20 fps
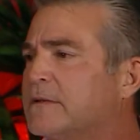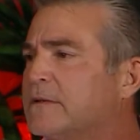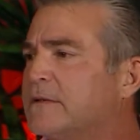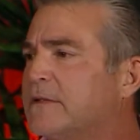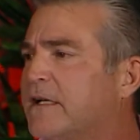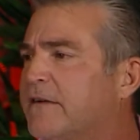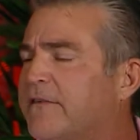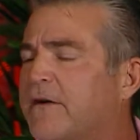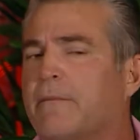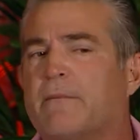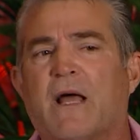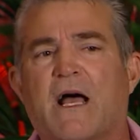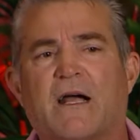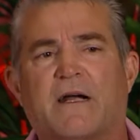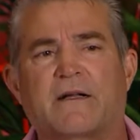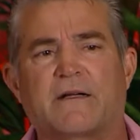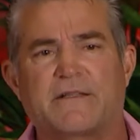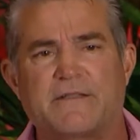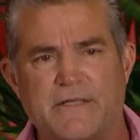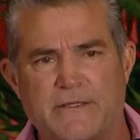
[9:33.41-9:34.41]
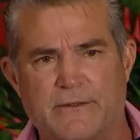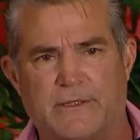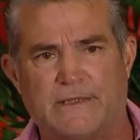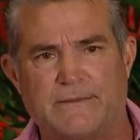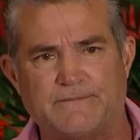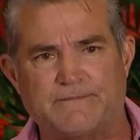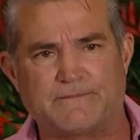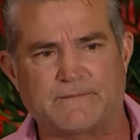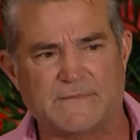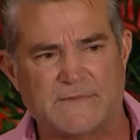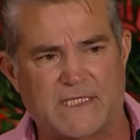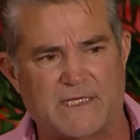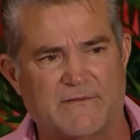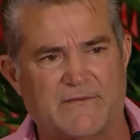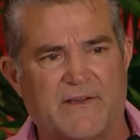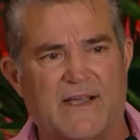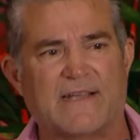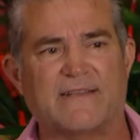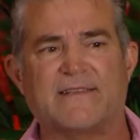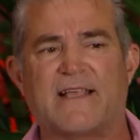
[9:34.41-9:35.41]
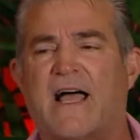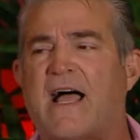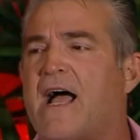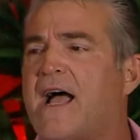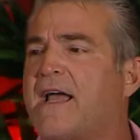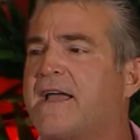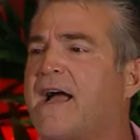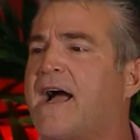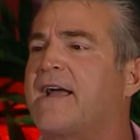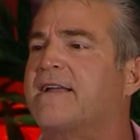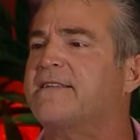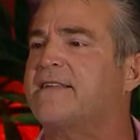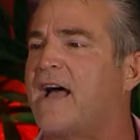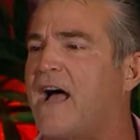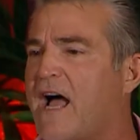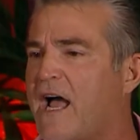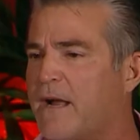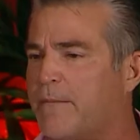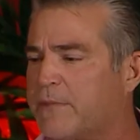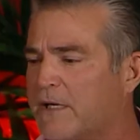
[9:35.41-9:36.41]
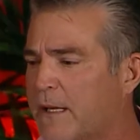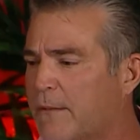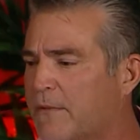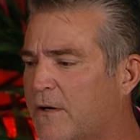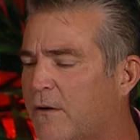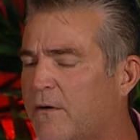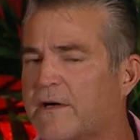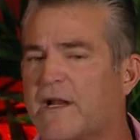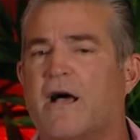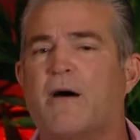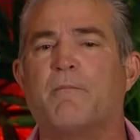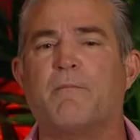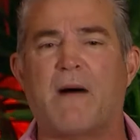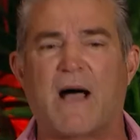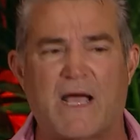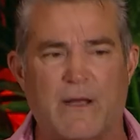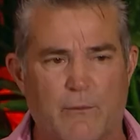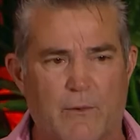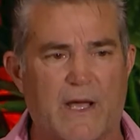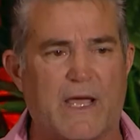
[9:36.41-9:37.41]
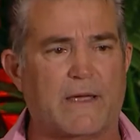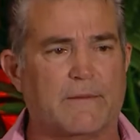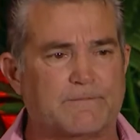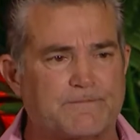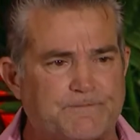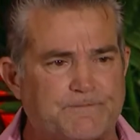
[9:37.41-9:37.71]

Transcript: if I'm not going to do it. And if I die, I die, but I'm going out my way.